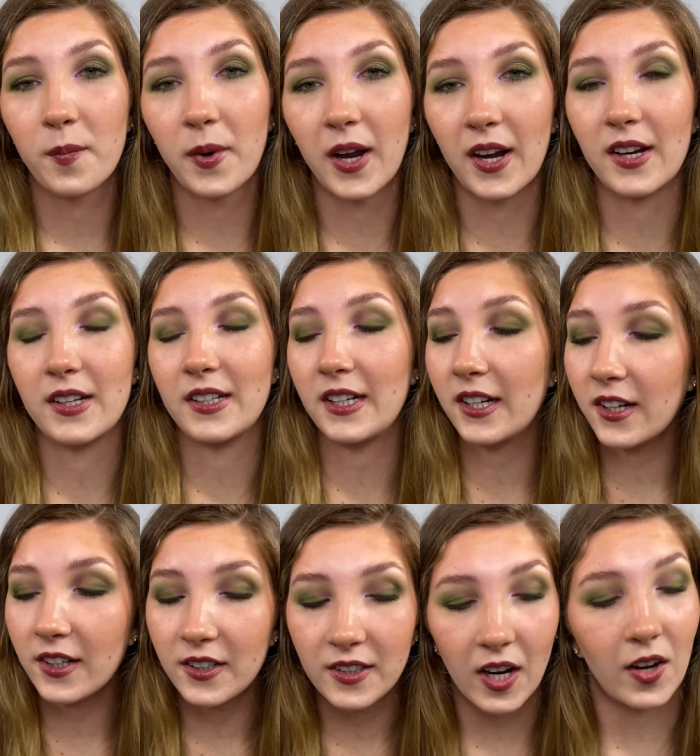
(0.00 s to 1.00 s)
but these
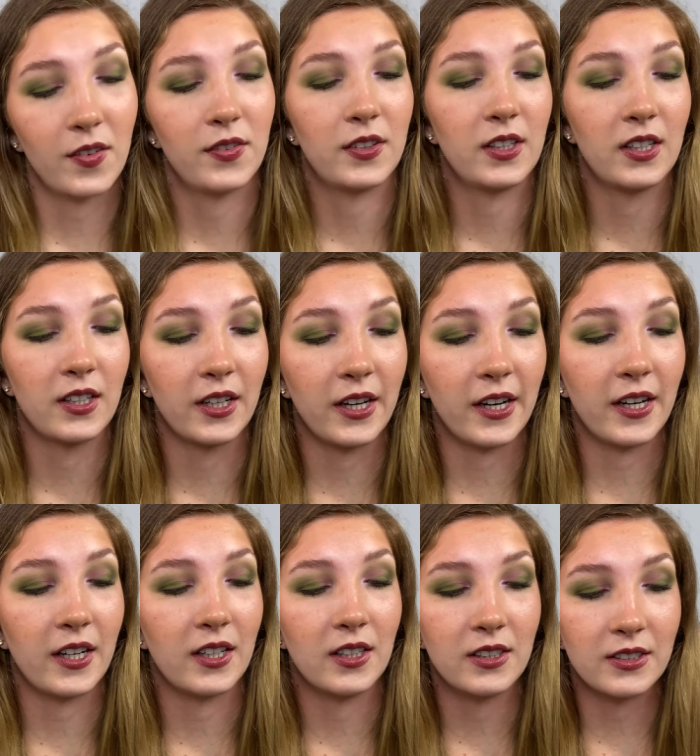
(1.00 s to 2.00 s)
are
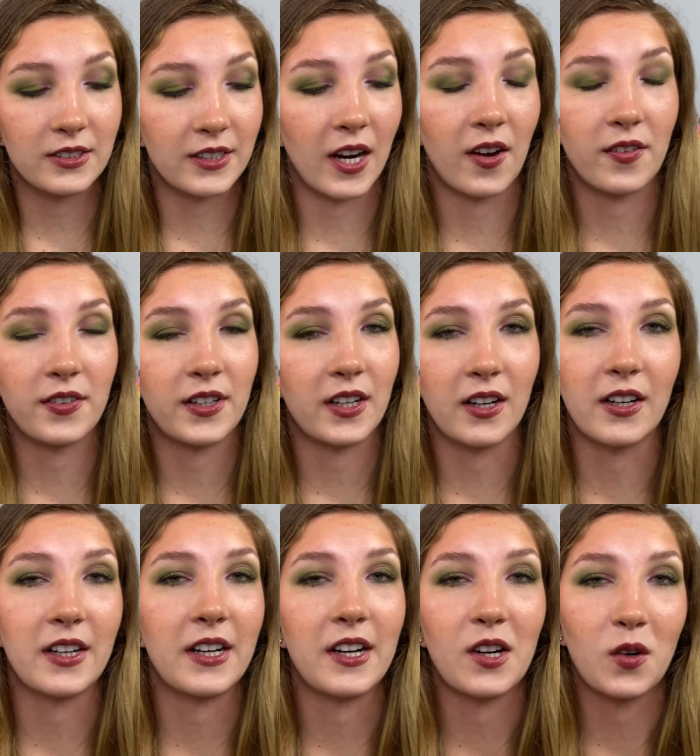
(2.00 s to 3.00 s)
definitely,
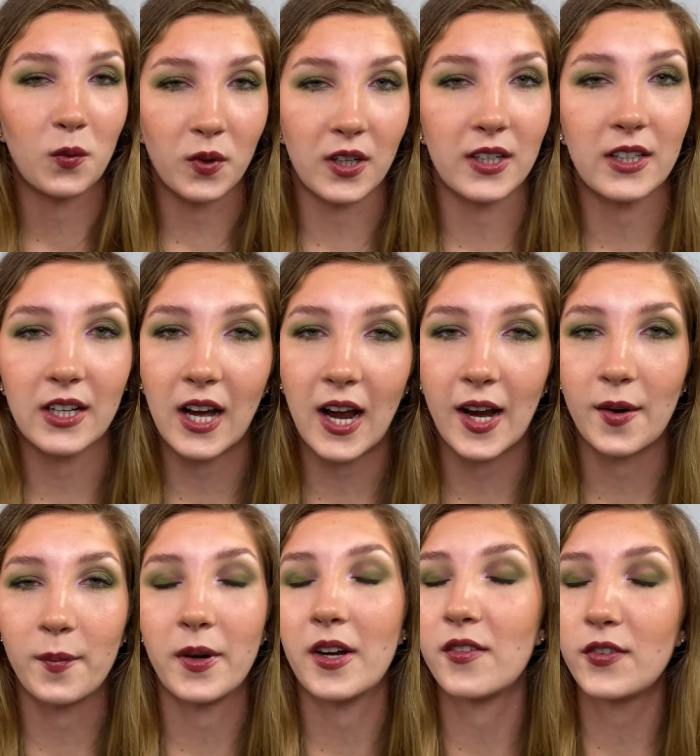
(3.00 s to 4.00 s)
definitely worth the hype.
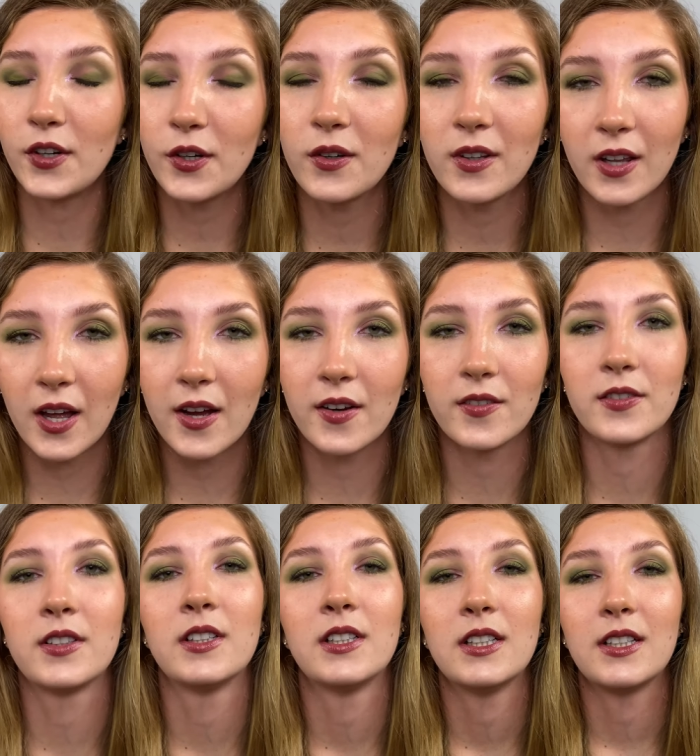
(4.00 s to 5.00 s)
If you love
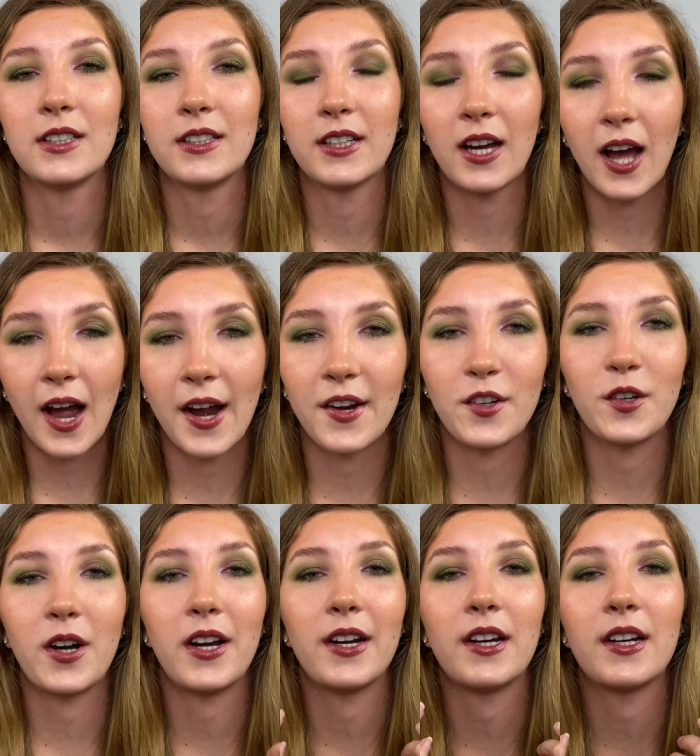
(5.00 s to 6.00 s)
the
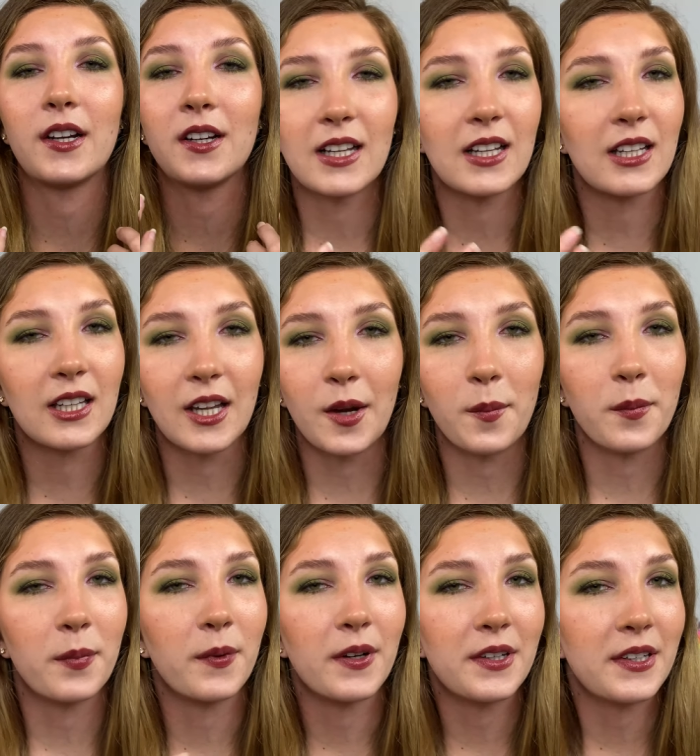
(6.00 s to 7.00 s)
hydrated lip
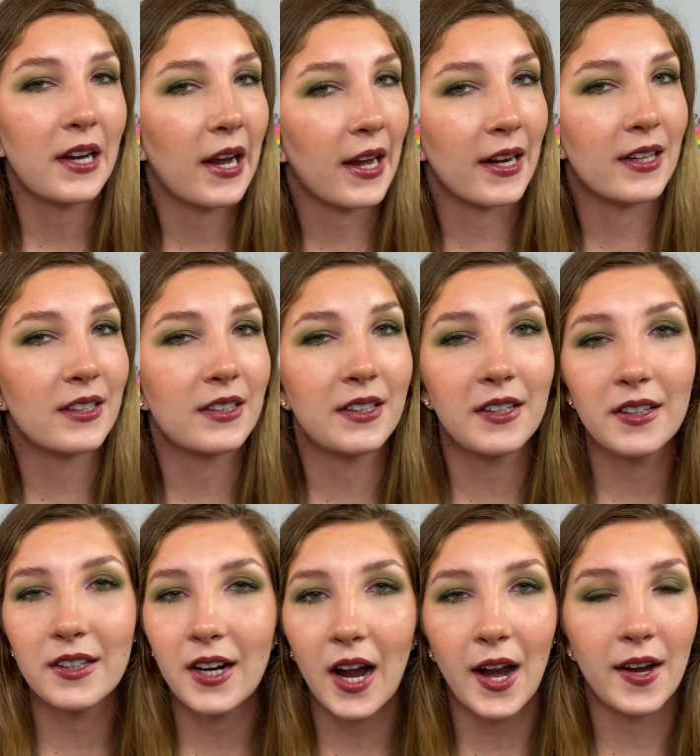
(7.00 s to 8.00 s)
tint
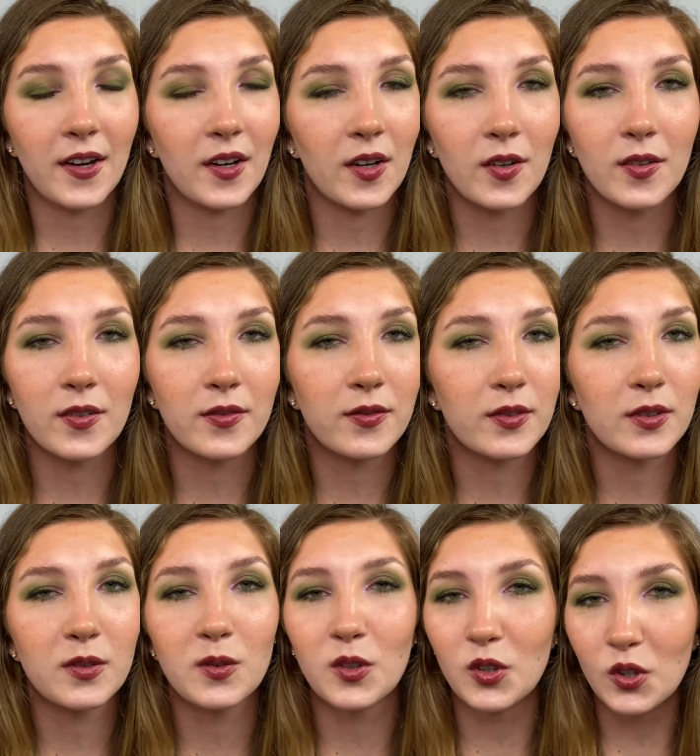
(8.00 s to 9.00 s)
kind of
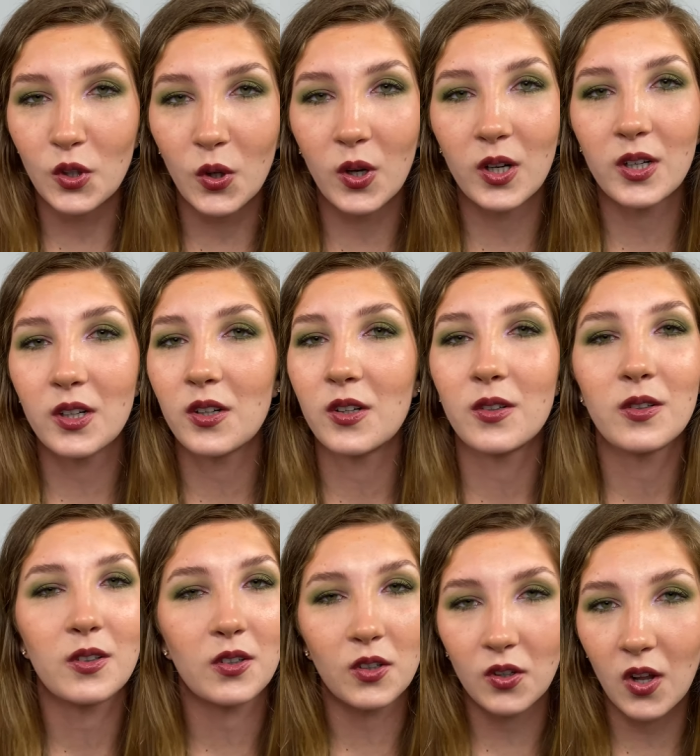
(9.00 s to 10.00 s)
look,
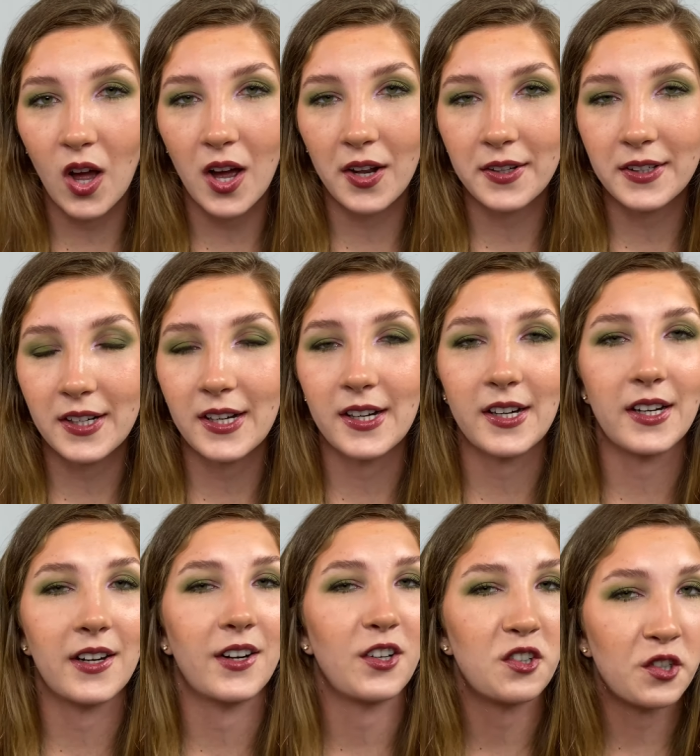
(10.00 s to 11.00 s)

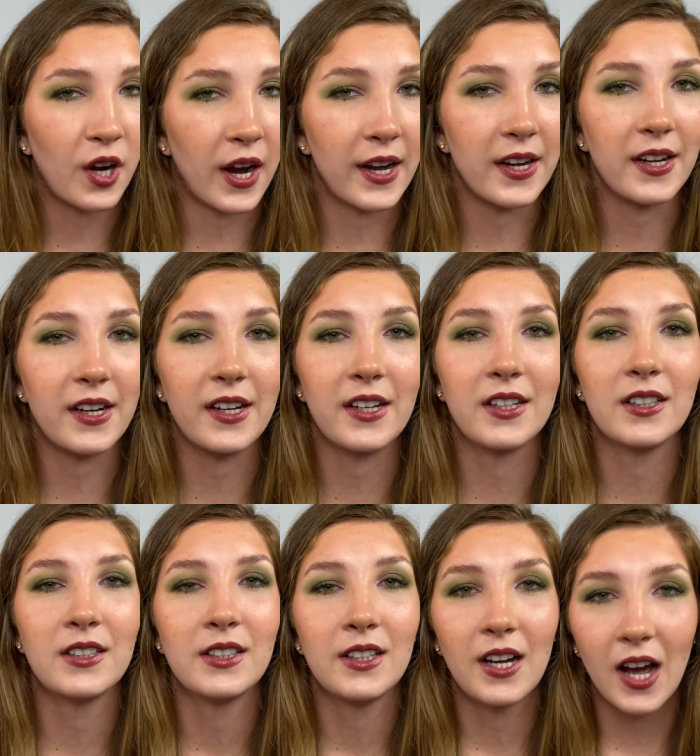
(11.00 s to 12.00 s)
glossy, shiny,
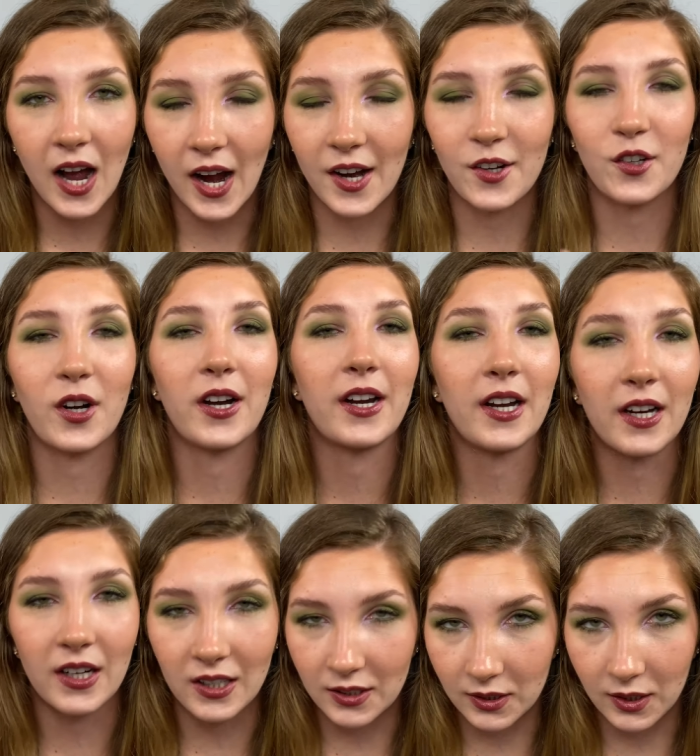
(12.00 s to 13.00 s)

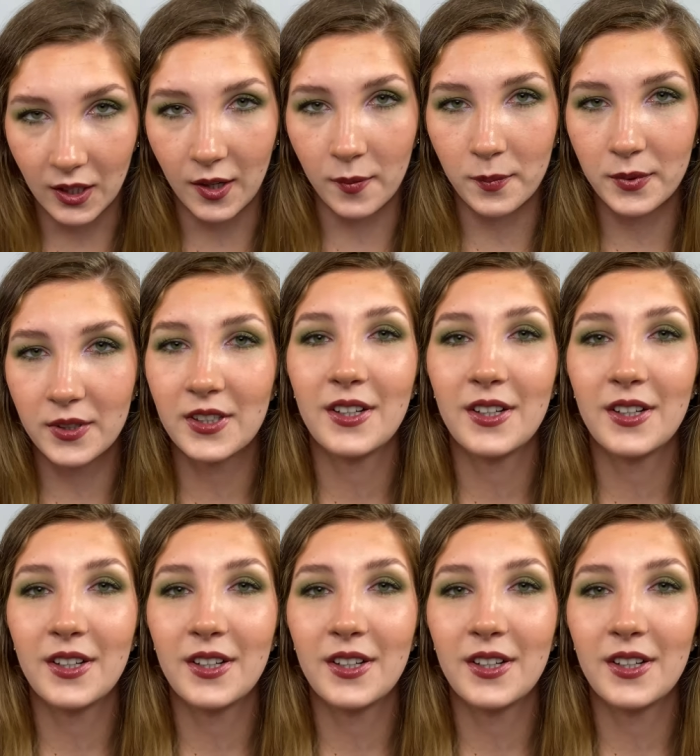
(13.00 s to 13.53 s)
hydrating lips,